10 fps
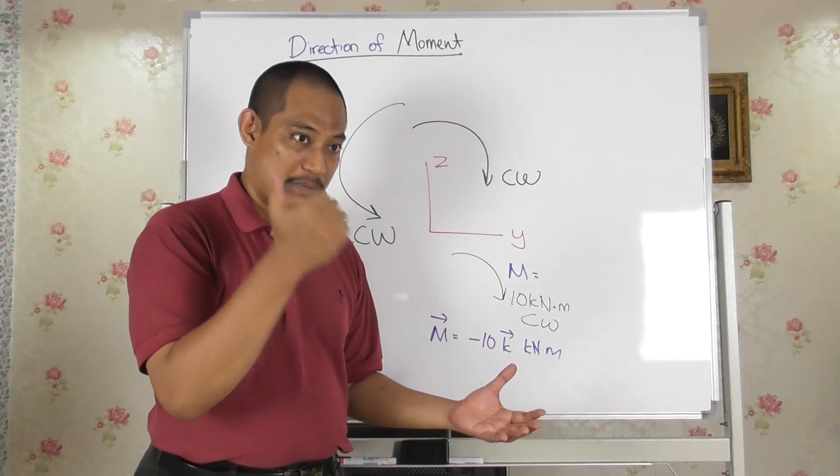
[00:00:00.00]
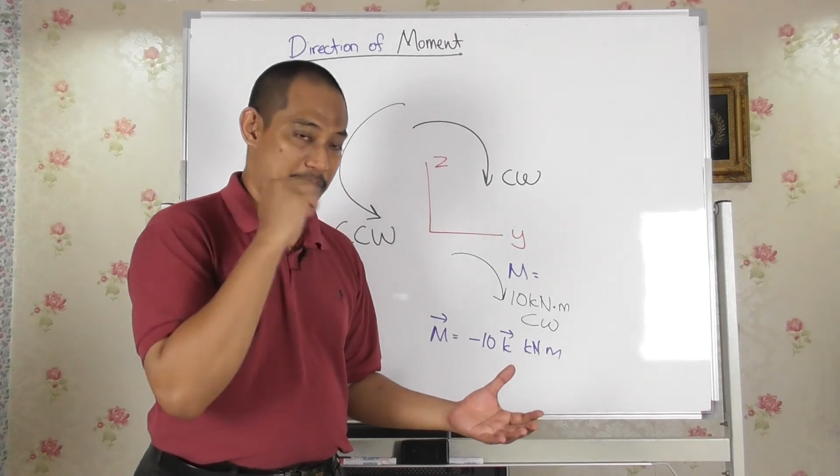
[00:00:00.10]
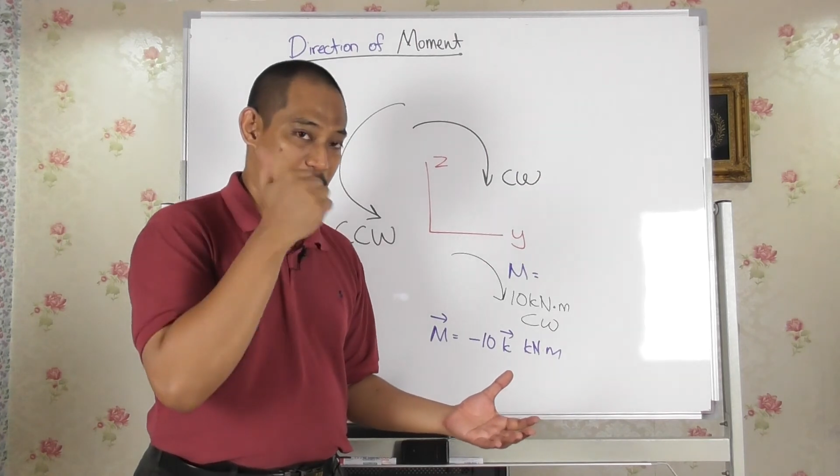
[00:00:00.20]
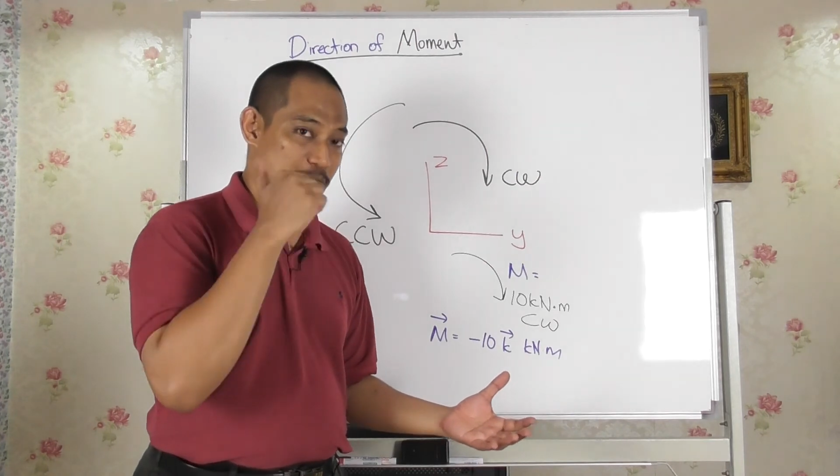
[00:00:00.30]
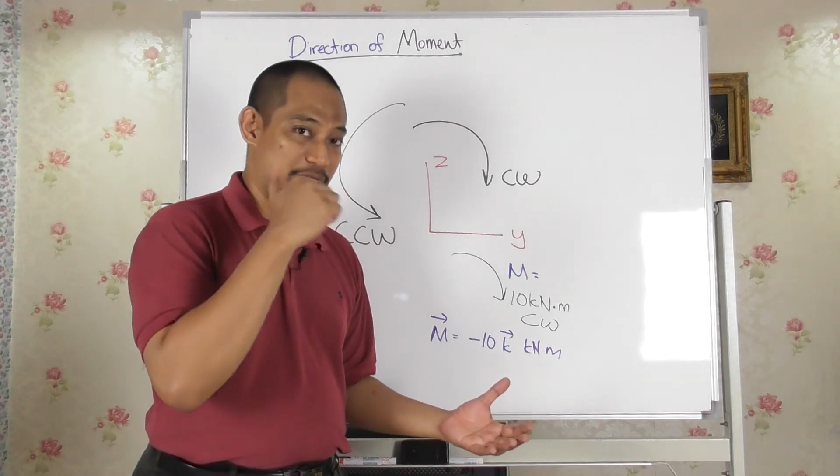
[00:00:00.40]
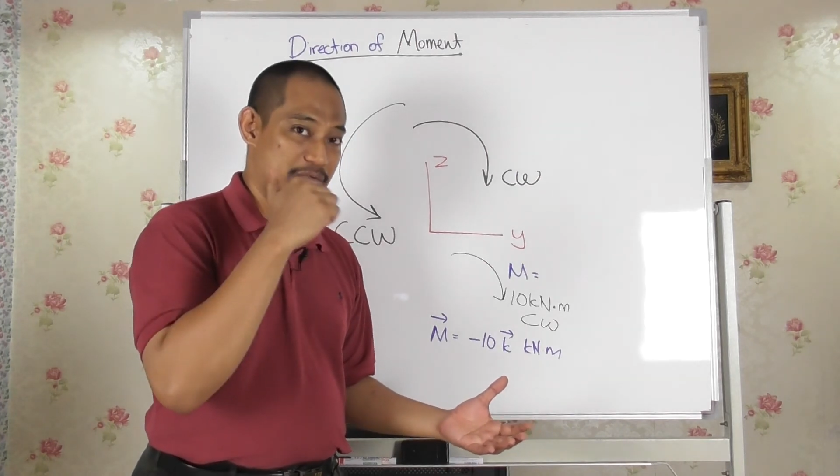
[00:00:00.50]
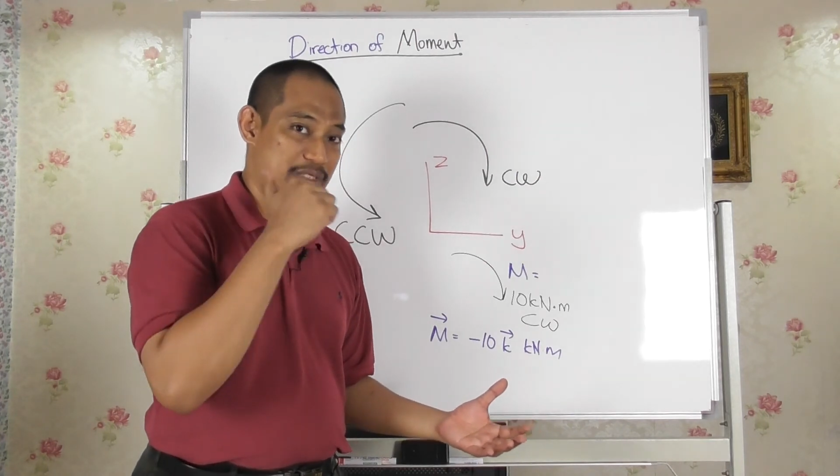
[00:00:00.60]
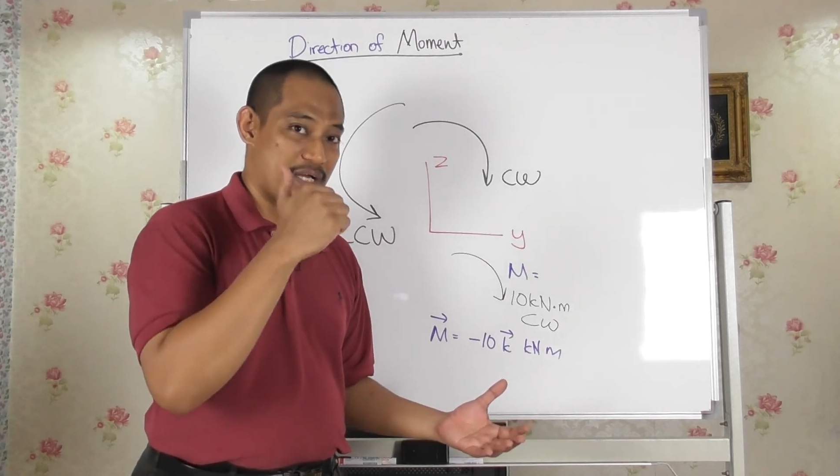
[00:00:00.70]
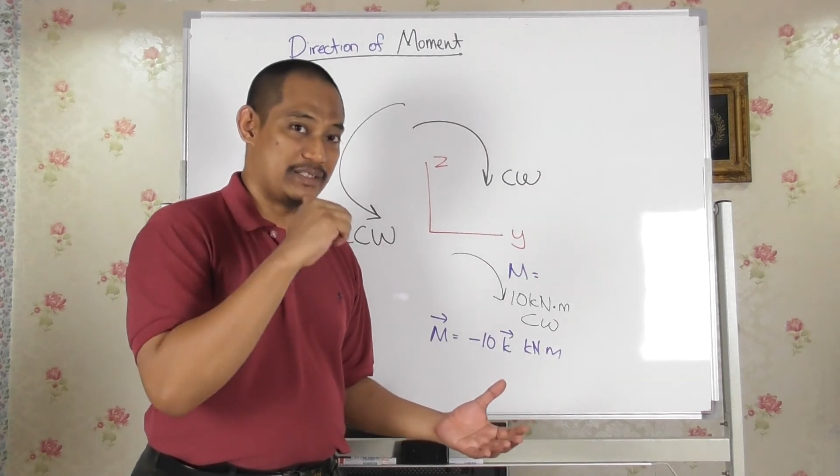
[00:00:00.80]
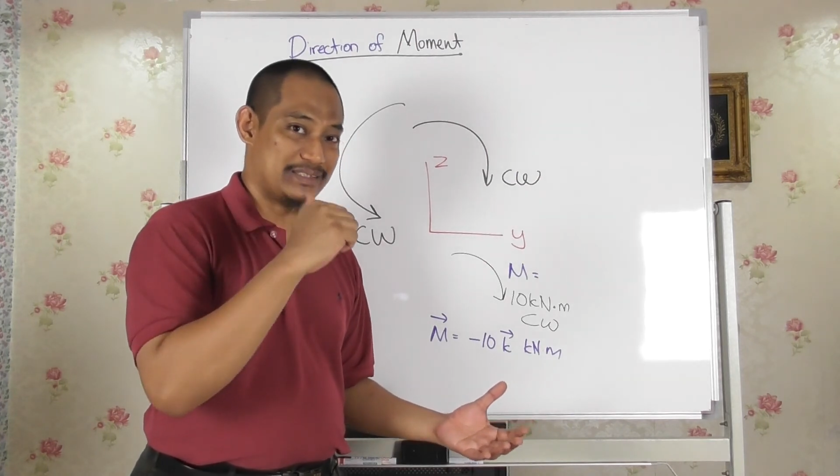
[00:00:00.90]
But what
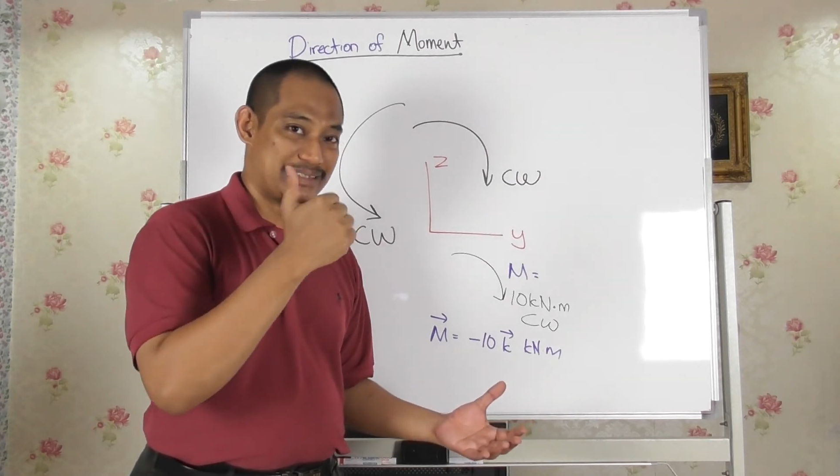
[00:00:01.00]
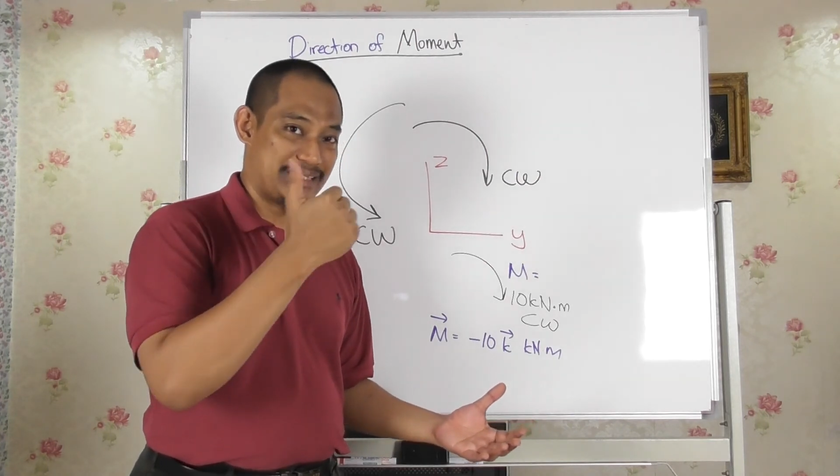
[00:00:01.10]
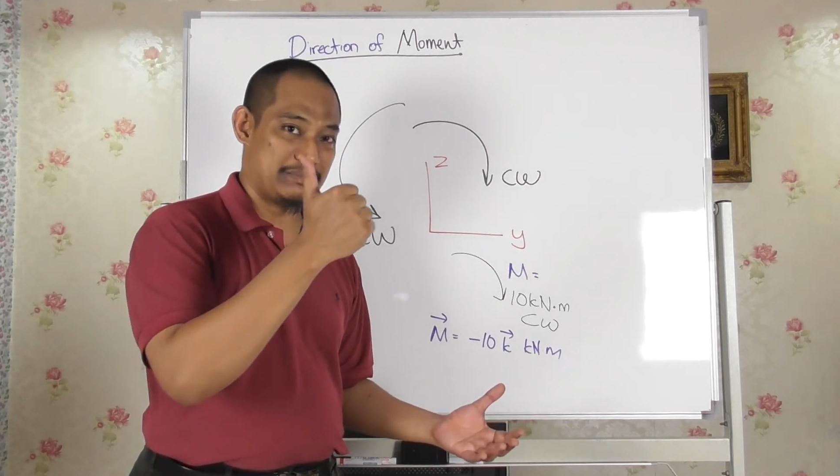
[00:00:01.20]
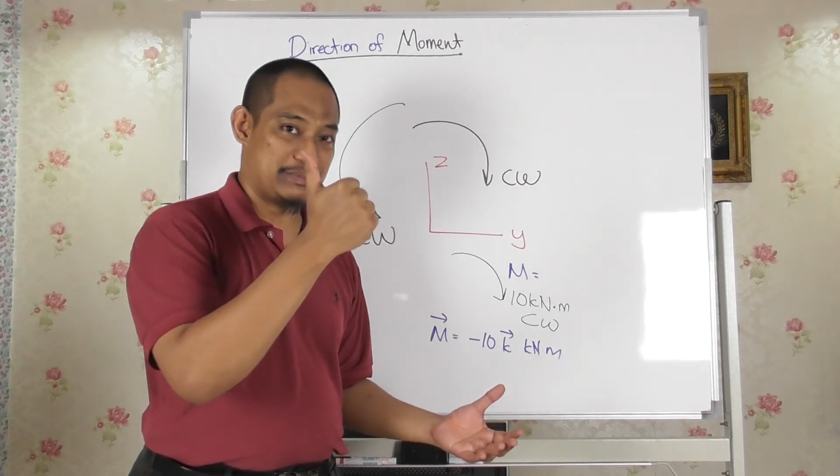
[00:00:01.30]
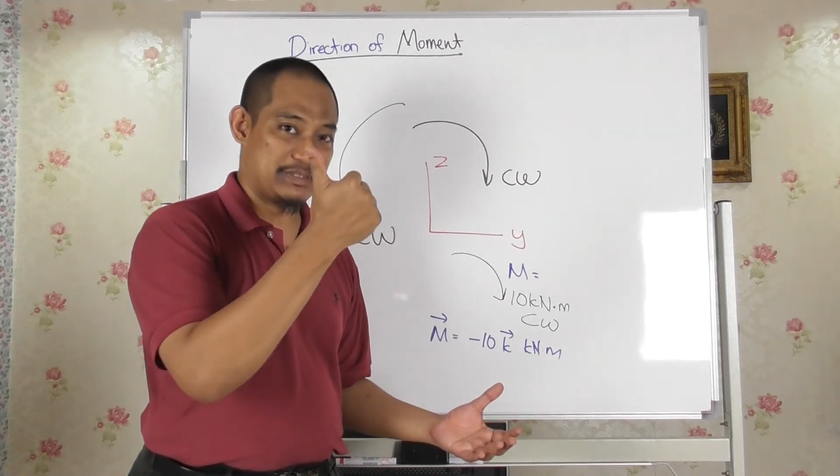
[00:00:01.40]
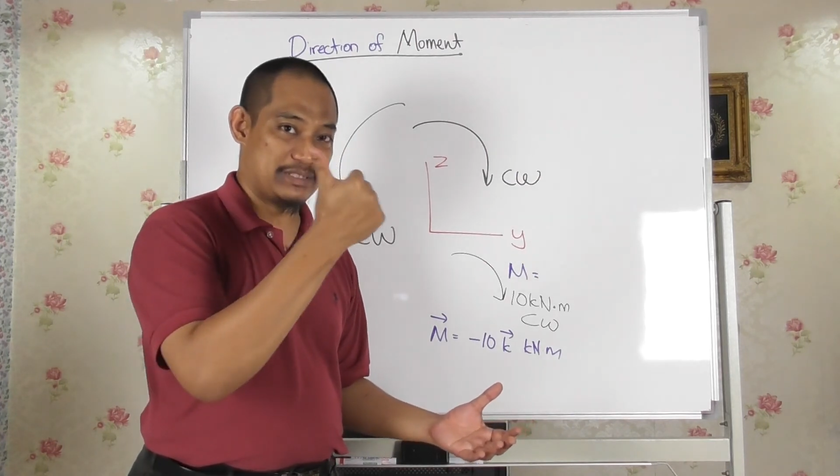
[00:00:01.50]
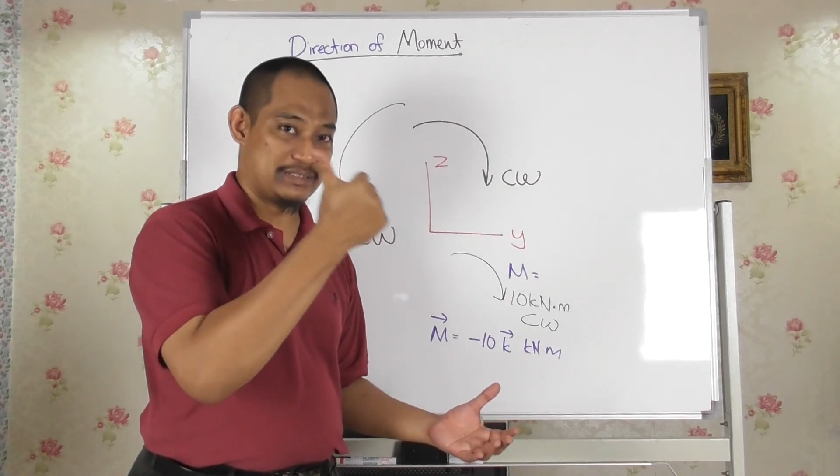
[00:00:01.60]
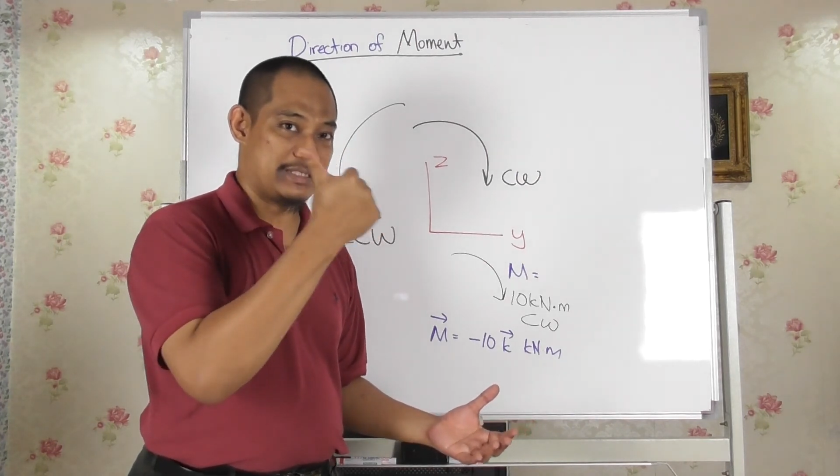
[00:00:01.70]
we are describing is